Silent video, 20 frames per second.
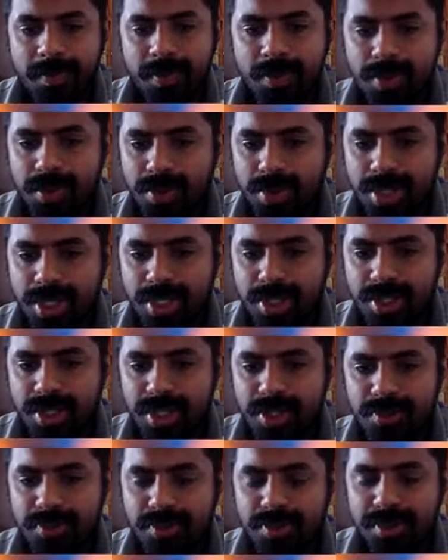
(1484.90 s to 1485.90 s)
Rook into
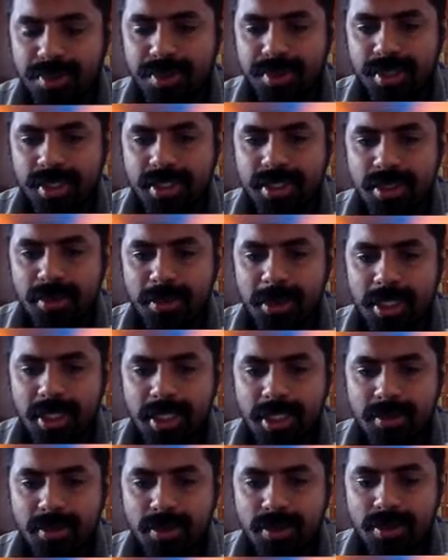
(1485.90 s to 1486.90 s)
e4 is a
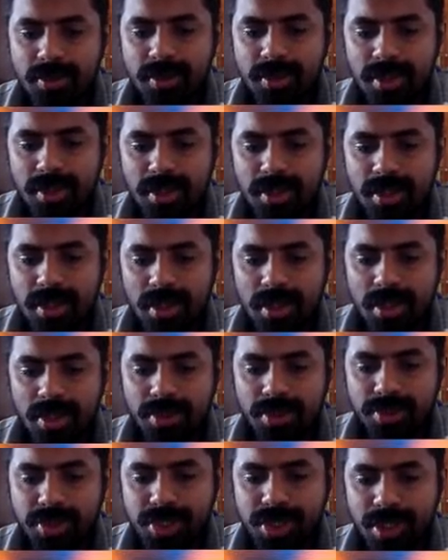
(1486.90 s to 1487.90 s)
better move.
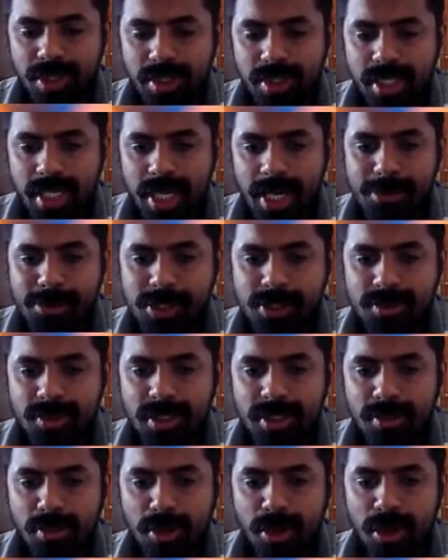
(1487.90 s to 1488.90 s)
We should not capture with
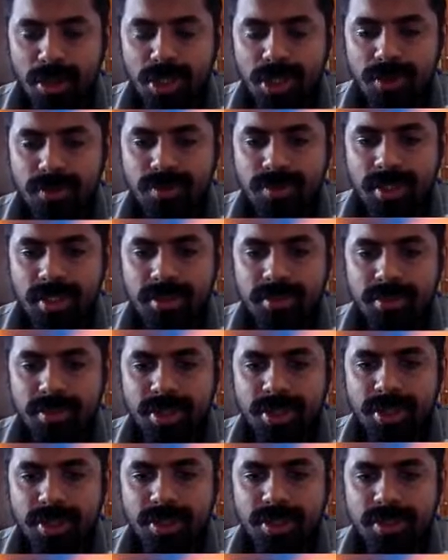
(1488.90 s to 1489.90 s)
the bottom one
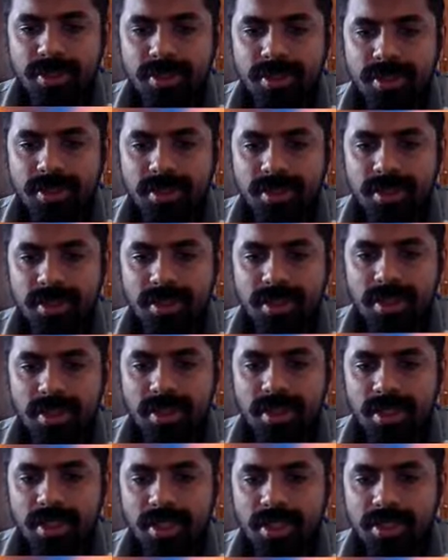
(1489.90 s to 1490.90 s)
because
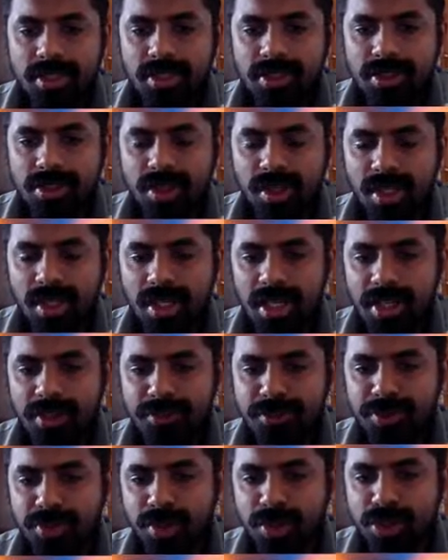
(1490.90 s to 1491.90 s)
it's not
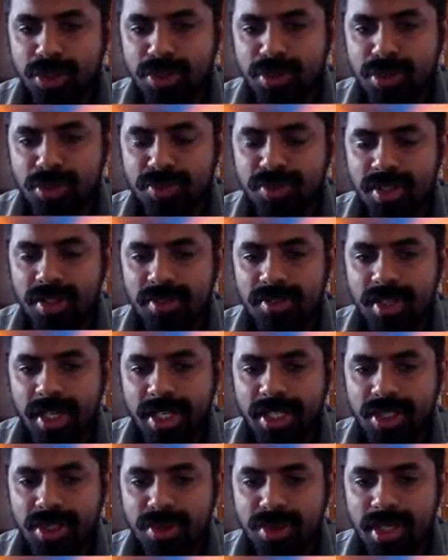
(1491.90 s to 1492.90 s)
like forced move for
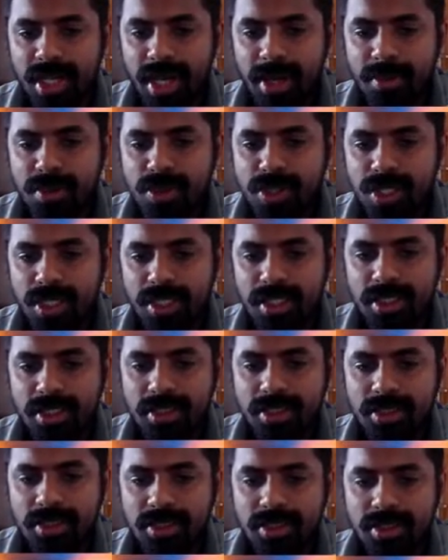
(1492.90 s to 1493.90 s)
white to capture
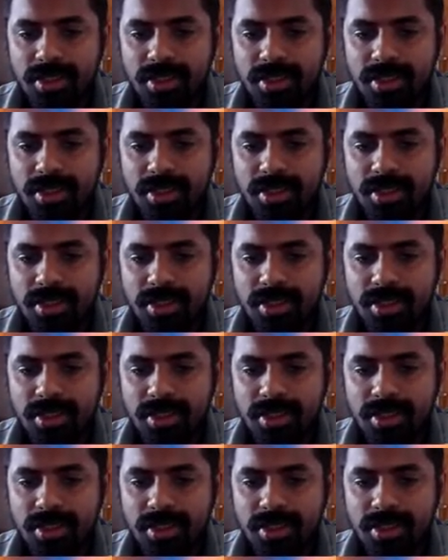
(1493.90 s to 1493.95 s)
us.